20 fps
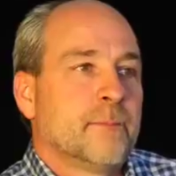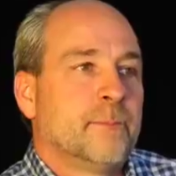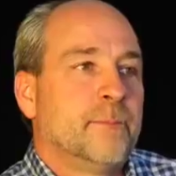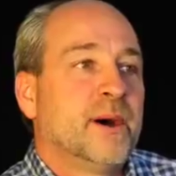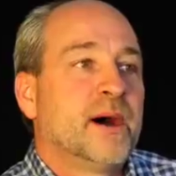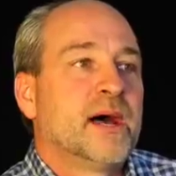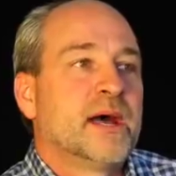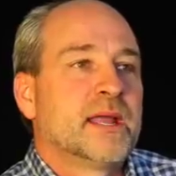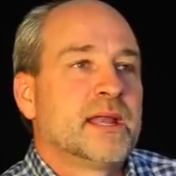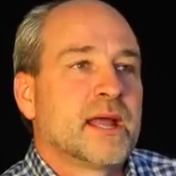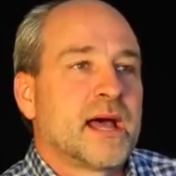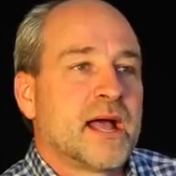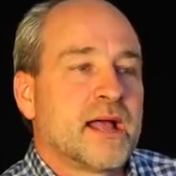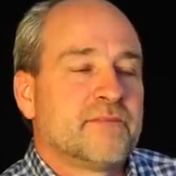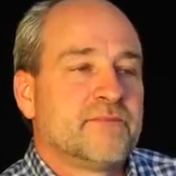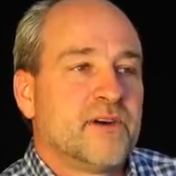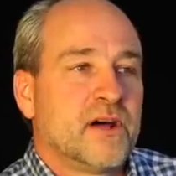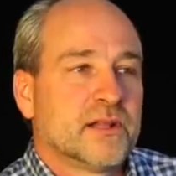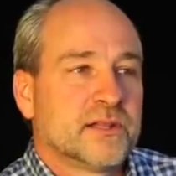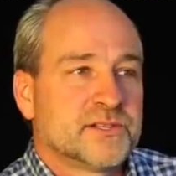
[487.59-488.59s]
But I
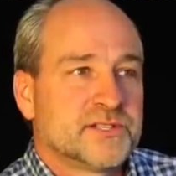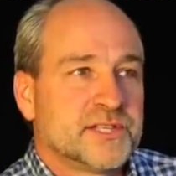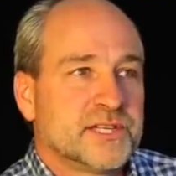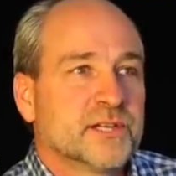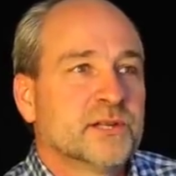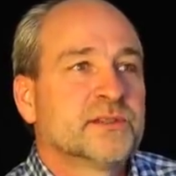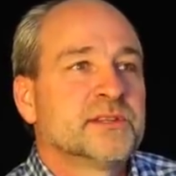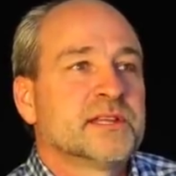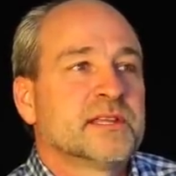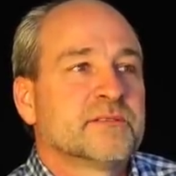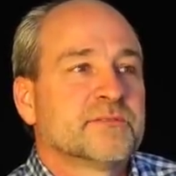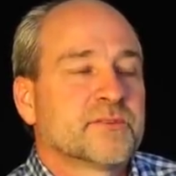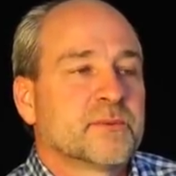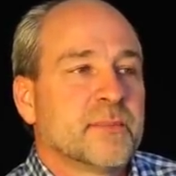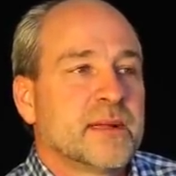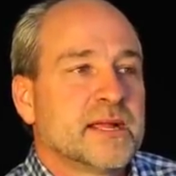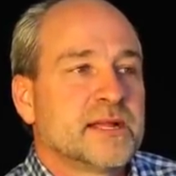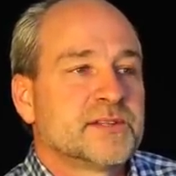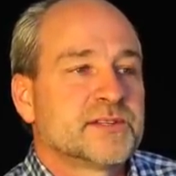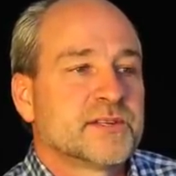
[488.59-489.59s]
volunteered the
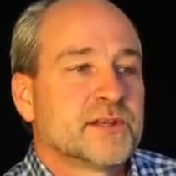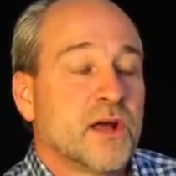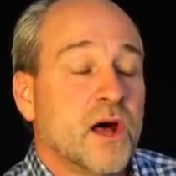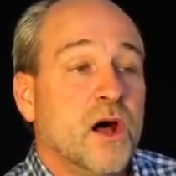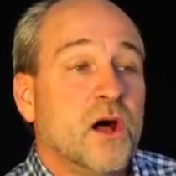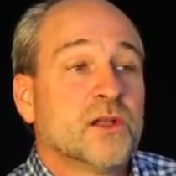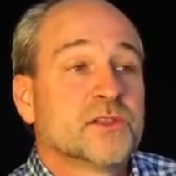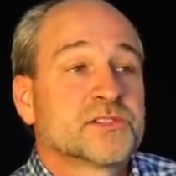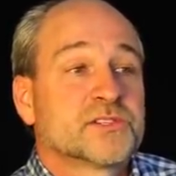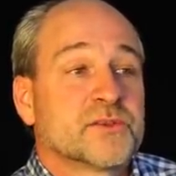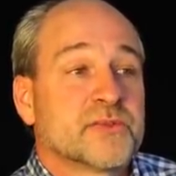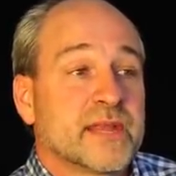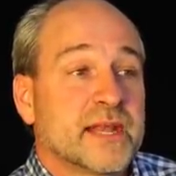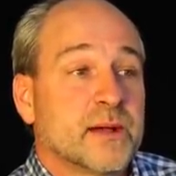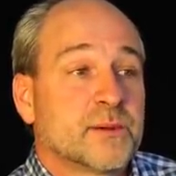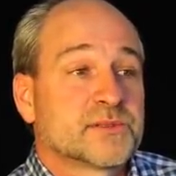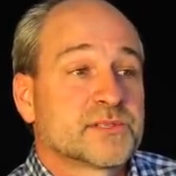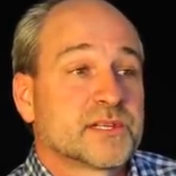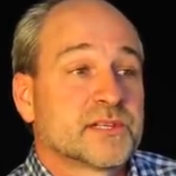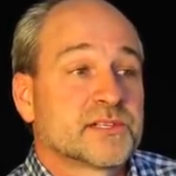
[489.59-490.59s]
information also that
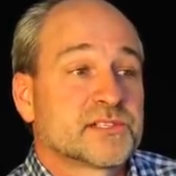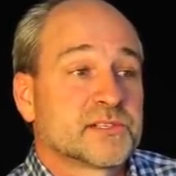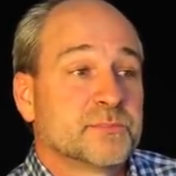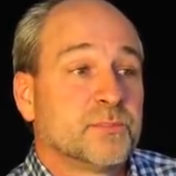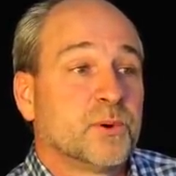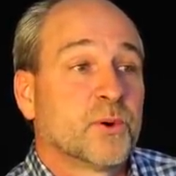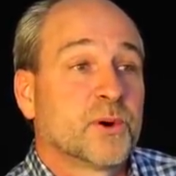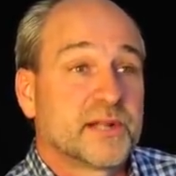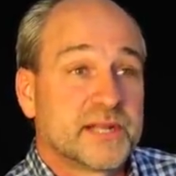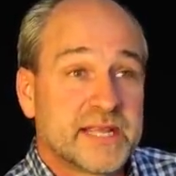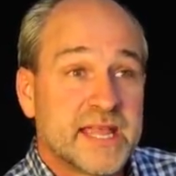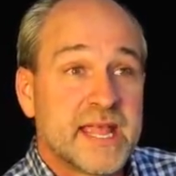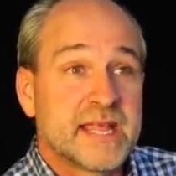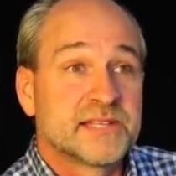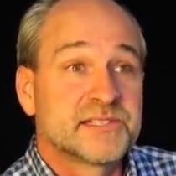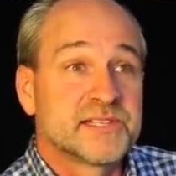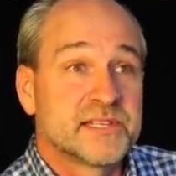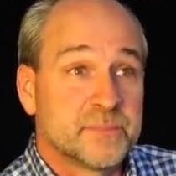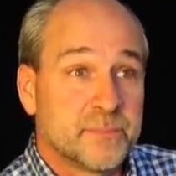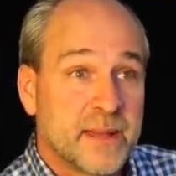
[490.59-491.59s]
I was going to support
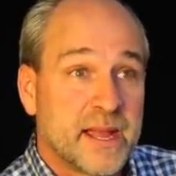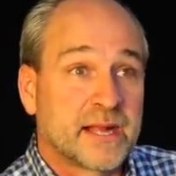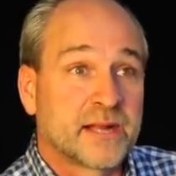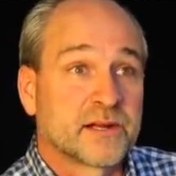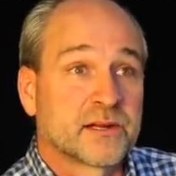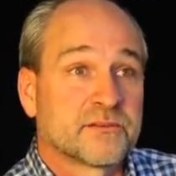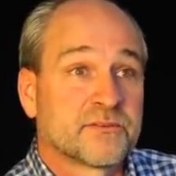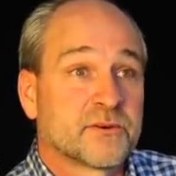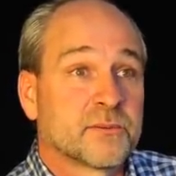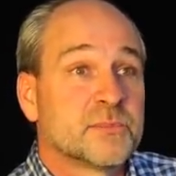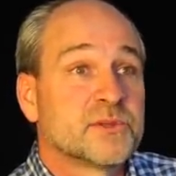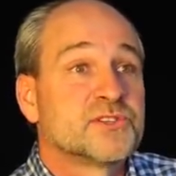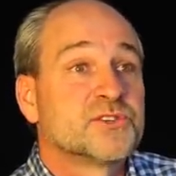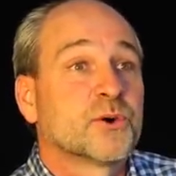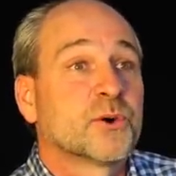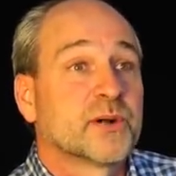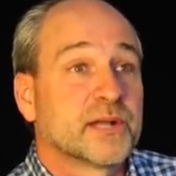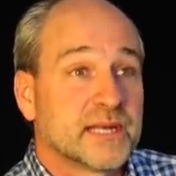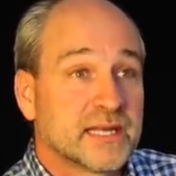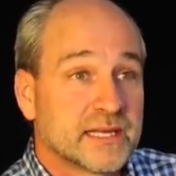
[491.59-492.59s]
Casey Becker for
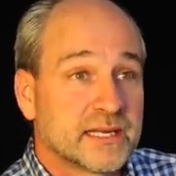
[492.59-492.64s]
majority